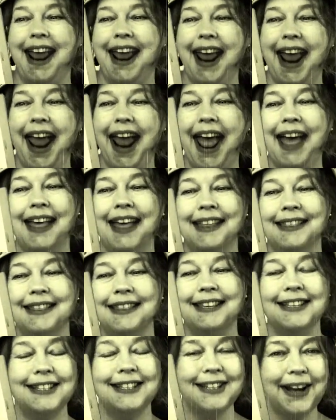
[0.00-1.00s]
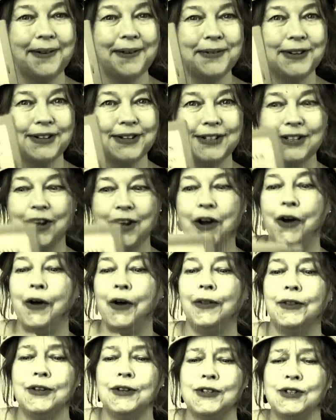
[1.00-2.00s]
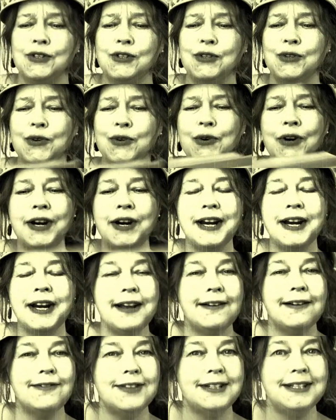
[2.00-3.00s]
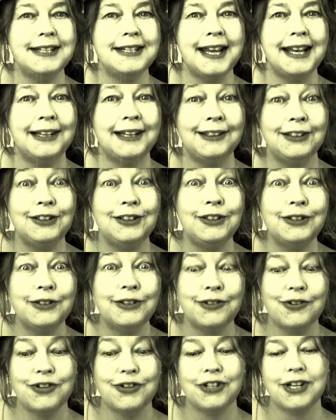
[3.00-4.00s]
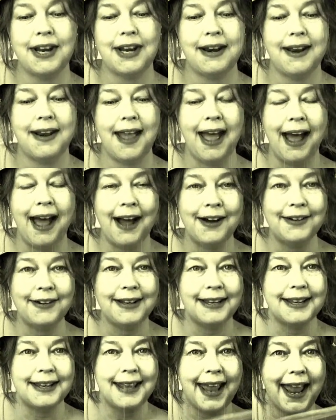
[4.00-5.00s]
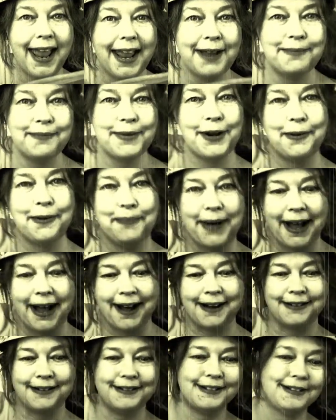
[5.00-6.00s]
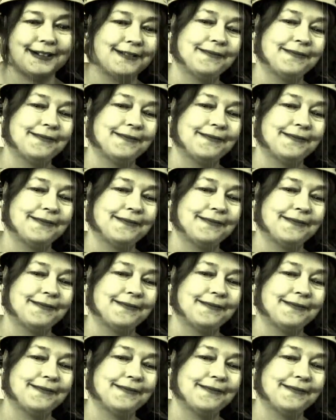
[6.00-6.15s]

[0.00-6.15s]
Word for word: And this chapter is called The Story of the Deluge and How It Came About.